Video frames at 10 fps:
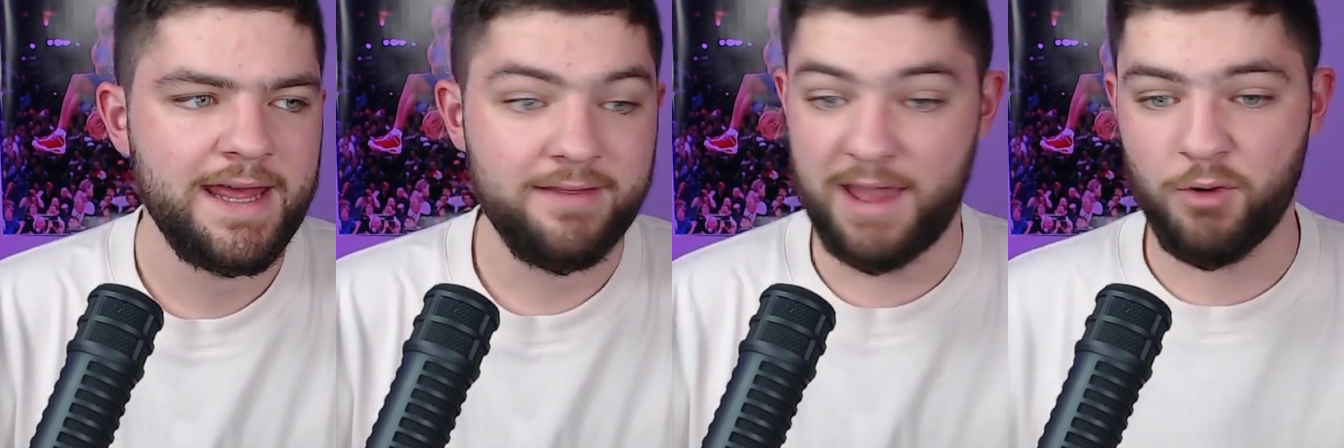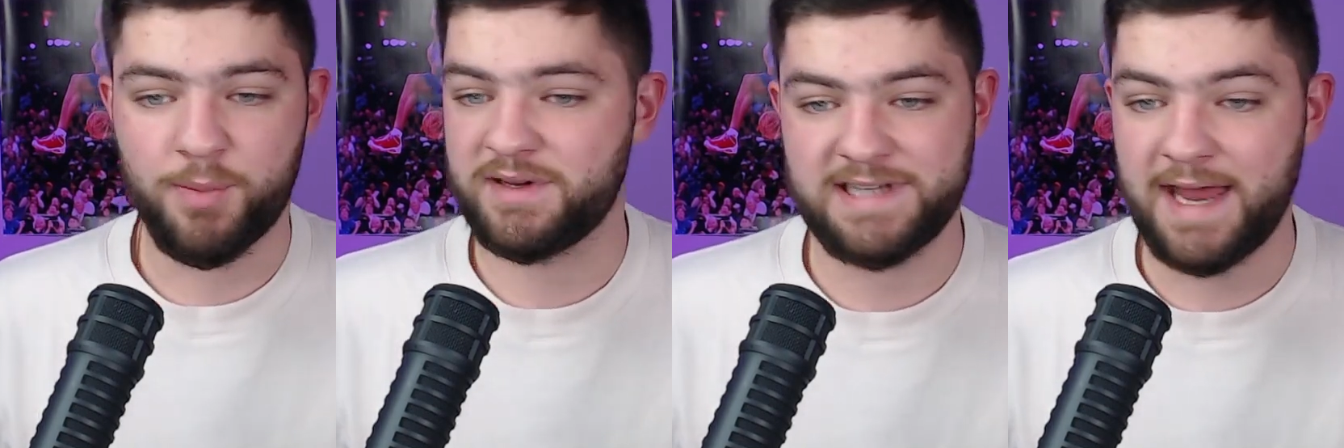they were
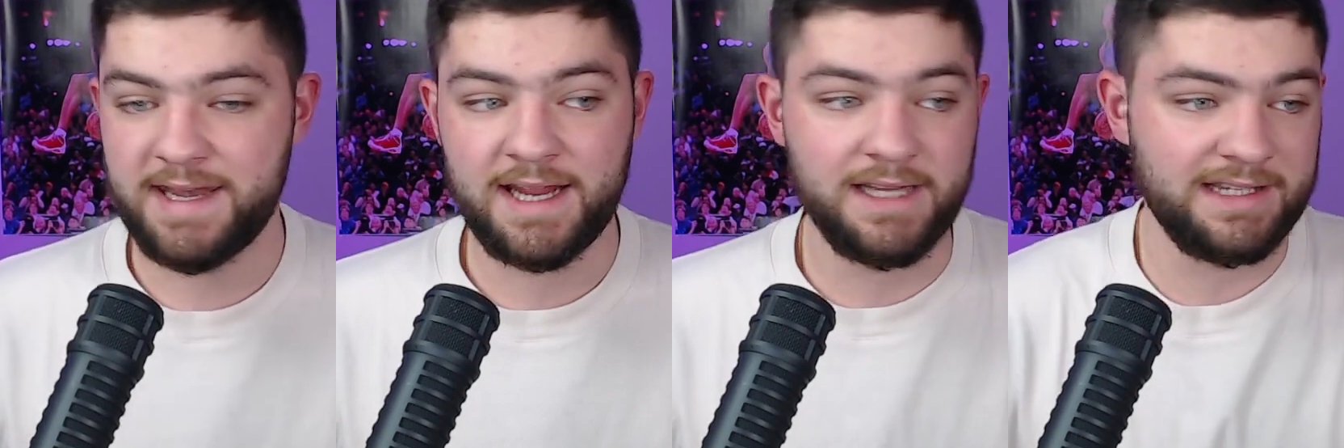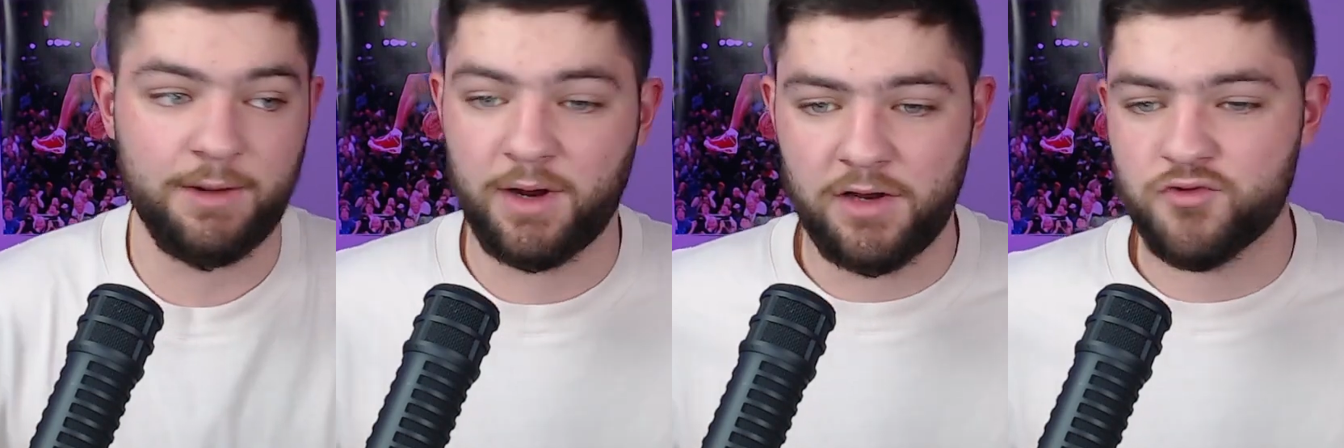pretending like they
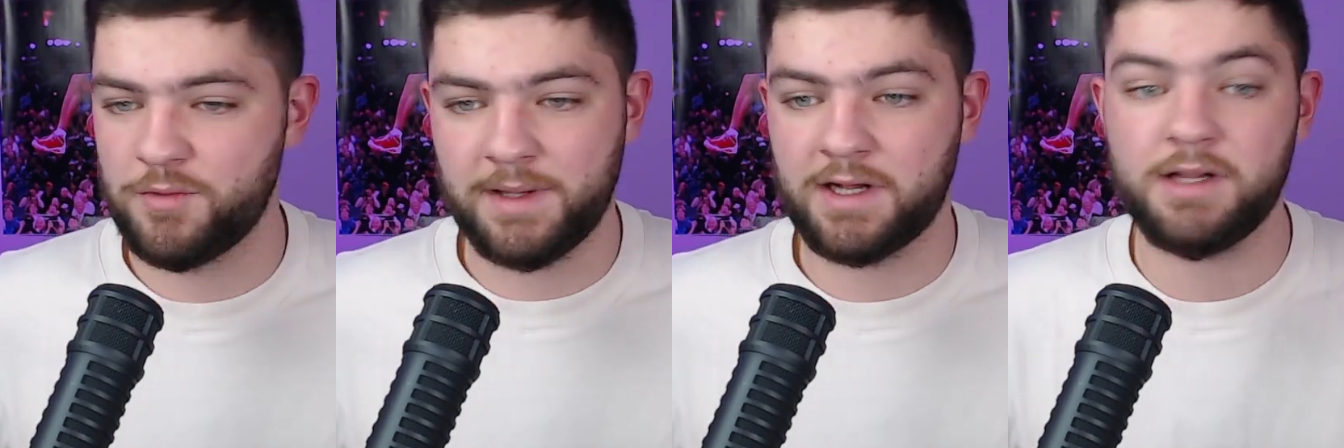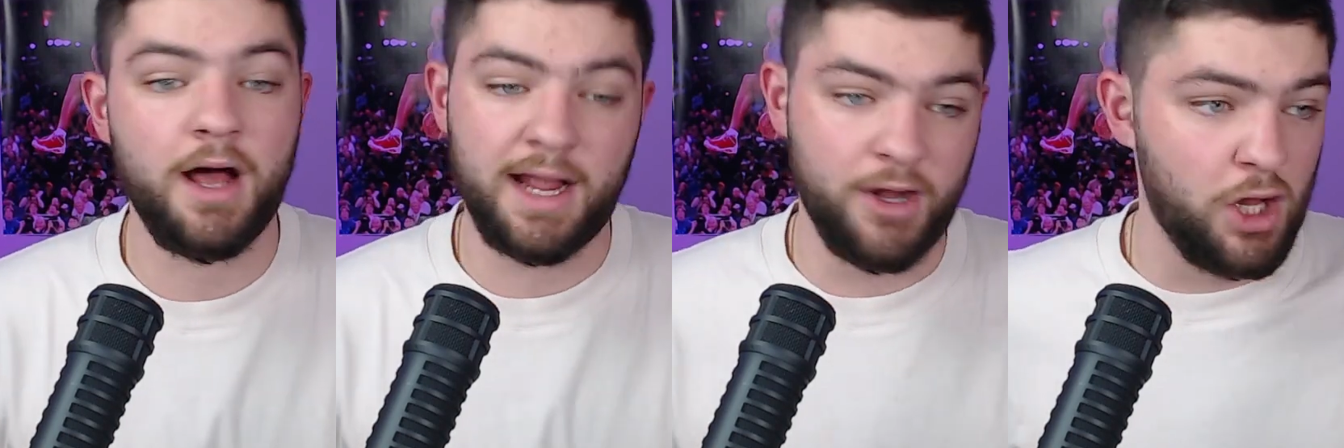were going to dribble out the
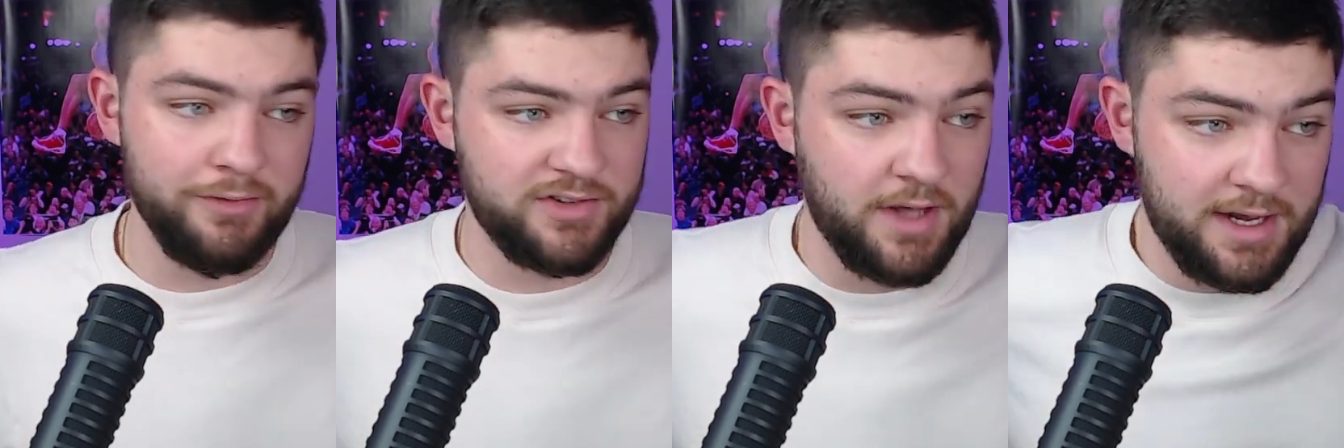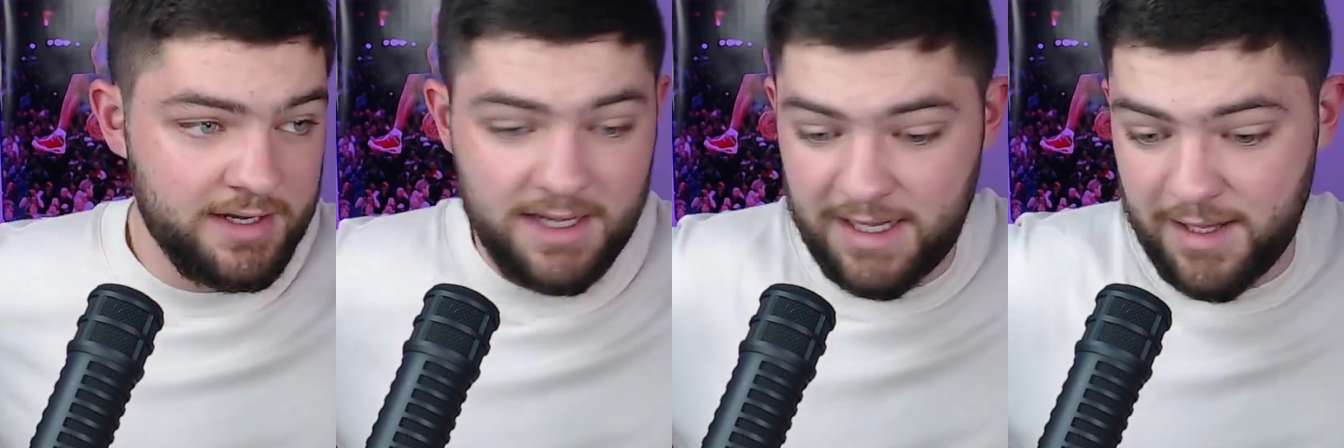clock and all of a
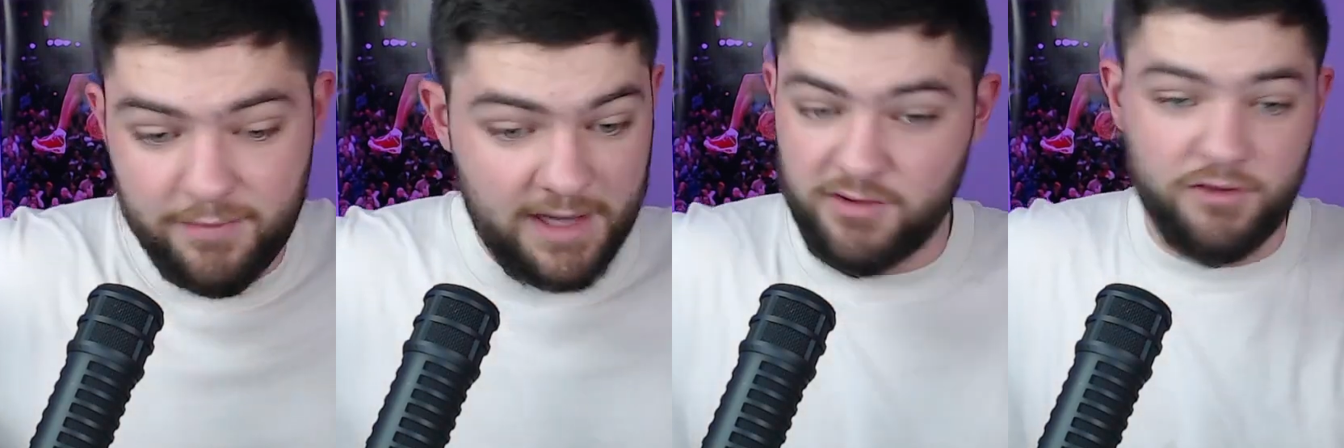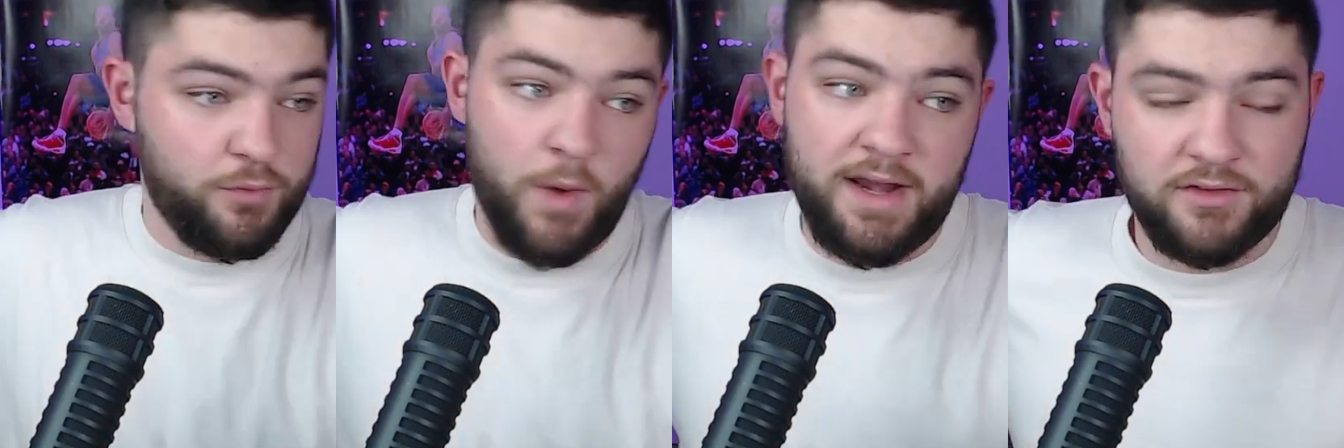sudden they just
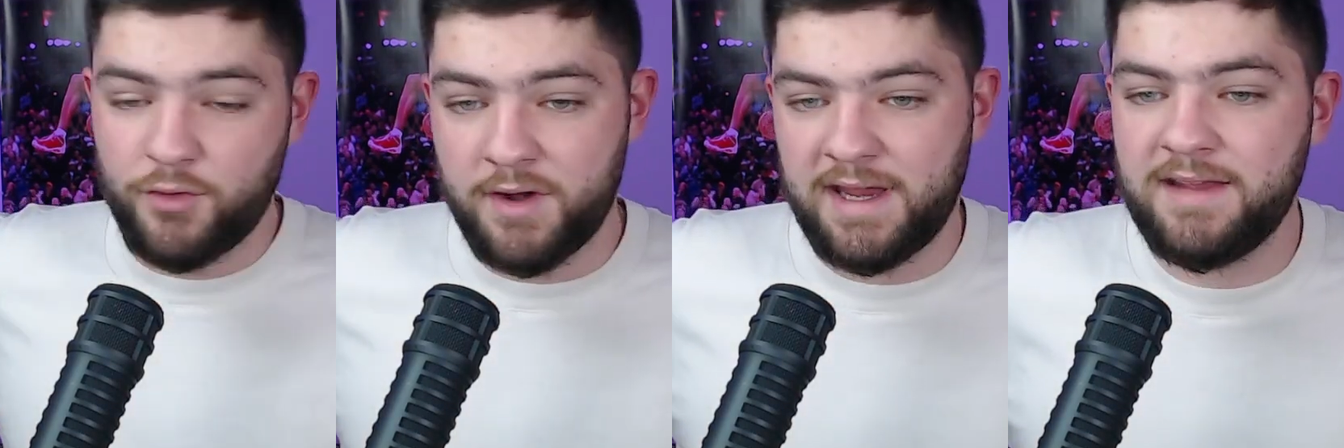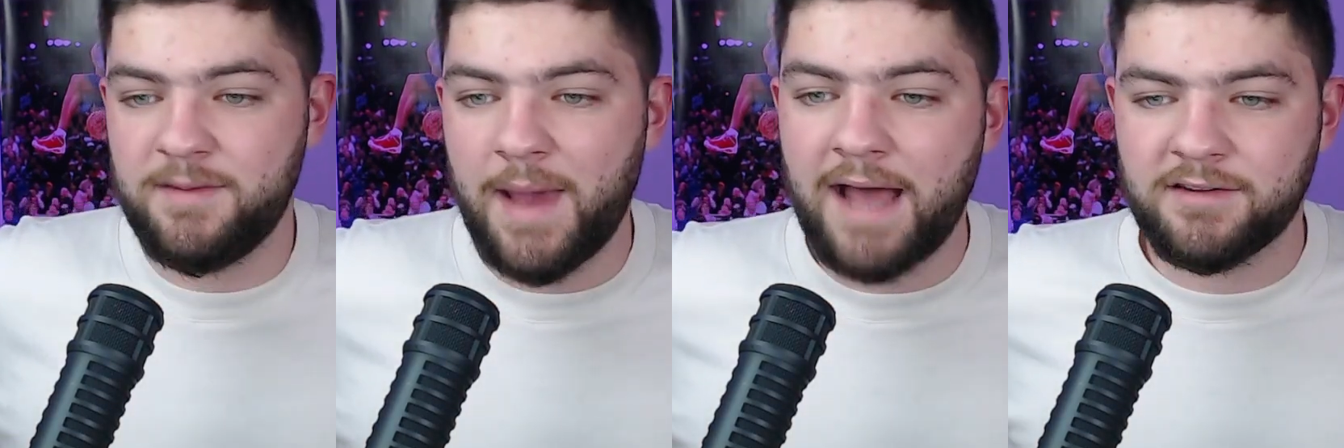went and scored an easy
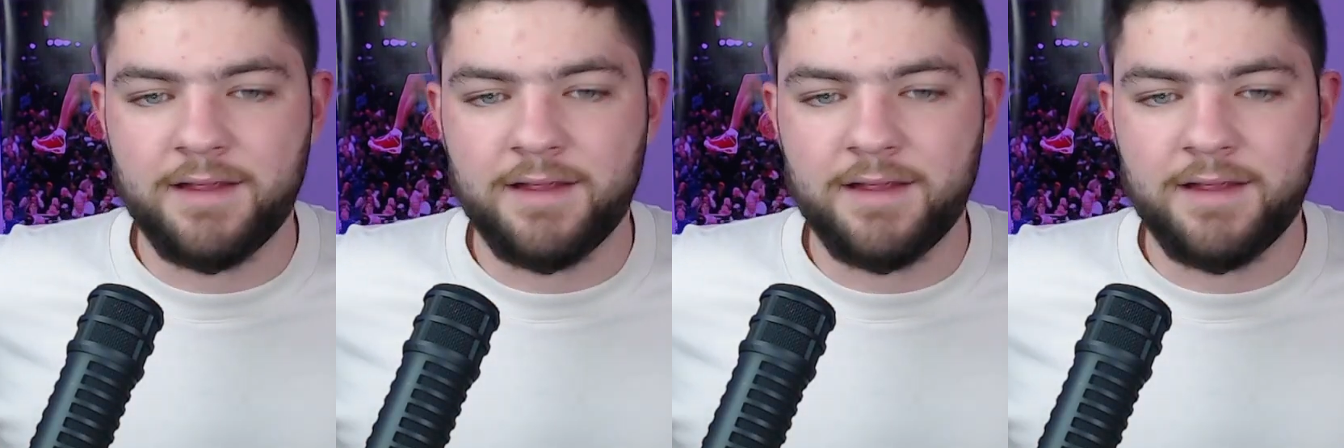basket.